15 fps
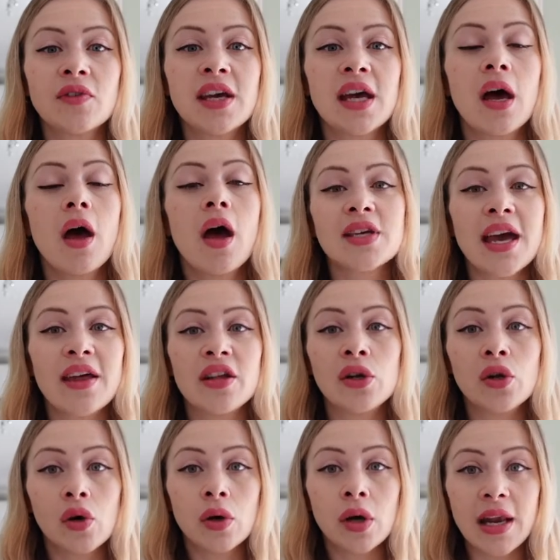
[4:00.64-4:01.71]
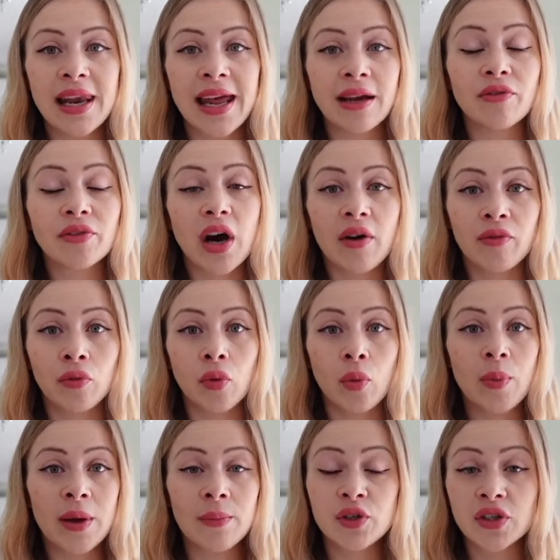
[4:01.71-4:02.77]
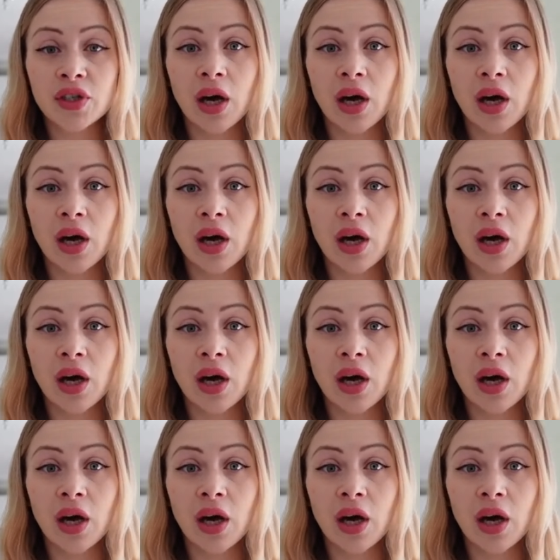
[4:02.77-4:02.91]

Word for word: it. Yeah, the long length coverall bib just